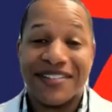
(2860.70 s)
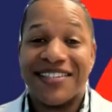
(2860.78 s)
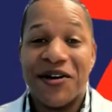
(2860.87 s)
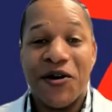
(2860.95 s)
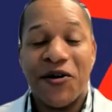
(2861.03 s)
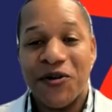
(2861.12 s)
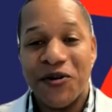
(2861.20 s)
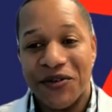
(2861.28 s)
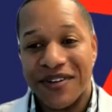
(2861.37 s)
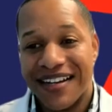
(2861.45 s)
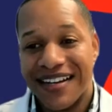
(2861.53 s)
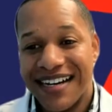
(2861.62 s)

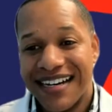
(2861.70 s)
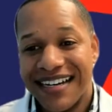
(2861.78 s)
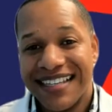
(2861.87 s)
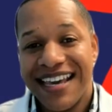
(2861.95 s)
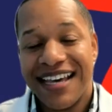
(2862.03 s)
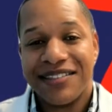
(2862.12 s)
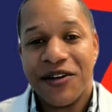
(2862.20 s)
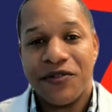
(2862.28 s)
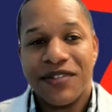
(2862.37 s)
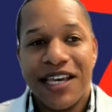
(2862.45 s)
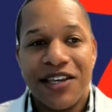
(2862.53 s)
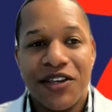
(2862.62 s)
So, So
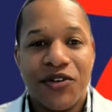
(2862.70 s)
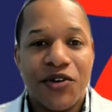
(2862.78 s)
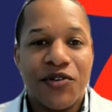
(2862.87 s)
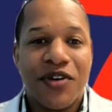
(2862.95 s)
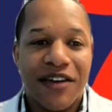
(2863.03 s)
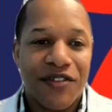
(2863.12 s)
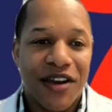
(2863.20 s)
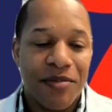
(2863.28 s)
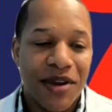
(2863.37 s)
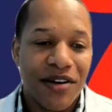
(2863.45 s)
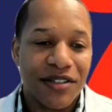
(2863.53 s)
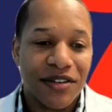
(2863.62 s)
say you have
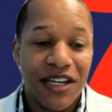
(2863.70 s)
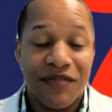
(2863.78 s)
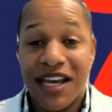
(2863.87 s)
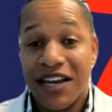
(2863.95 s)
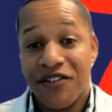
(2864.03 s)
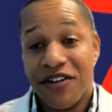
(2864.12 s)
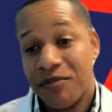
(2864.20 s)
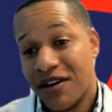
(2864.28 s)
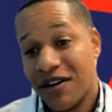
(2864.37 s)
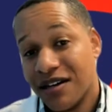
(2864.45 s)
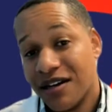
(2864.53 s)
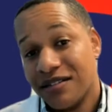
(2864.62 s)
grandparents or even not
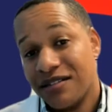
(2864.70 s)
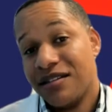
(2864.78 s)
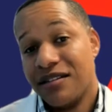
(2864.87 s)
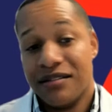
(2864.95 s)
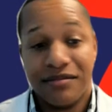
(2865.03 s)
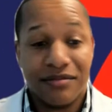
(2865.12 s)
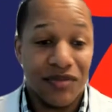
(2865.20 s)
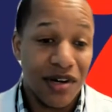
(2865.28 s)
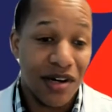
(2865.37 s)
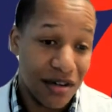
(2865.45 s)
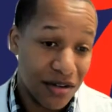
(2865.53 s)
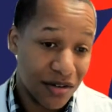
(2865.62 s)
grandparents, auntie,
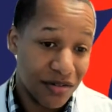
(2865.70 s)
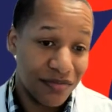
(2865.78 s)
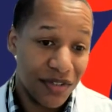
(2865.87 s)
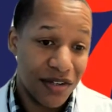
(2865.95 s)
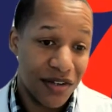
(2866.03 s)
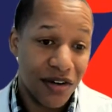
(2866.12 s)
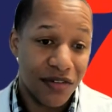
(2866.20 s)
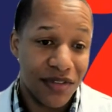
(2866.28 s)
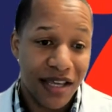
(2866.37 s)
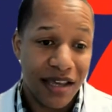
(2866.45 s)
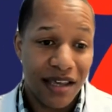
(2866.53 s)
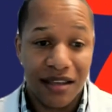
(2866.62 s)
uncle.
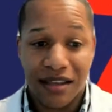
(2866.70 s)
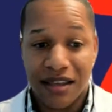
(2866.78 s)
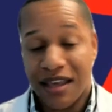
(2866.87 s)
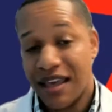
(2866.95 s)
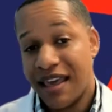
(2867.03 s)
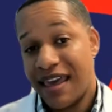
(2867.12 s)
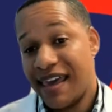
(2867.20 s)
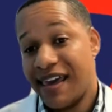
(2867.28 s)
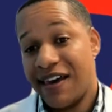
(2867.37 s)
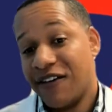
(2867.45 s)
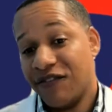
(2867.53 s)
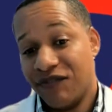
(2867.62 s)
They
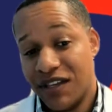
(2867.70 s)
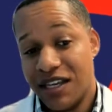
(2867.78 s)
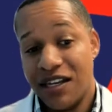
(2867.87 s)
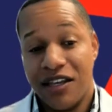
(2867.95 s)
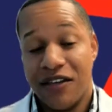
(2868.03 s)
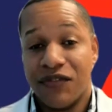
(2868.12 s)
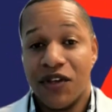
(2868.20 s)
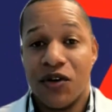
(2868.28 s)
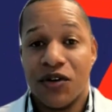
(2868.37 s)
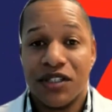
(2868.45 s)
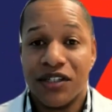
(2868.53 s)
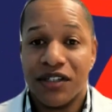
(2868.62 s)
have any of
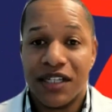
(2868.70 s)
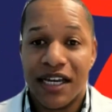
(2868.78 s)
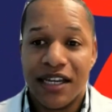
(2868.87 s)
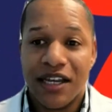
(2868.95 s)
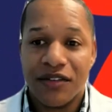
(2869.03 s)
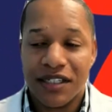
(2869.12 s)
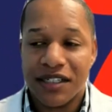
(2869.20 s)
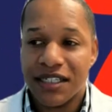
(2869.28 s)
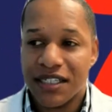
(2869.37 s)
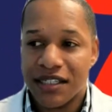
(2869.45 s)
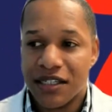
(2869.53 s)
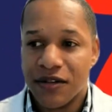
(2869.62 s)
those underlying health
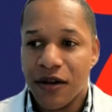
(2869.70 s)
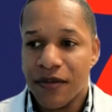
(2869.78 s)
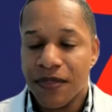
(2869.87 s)
conditions, and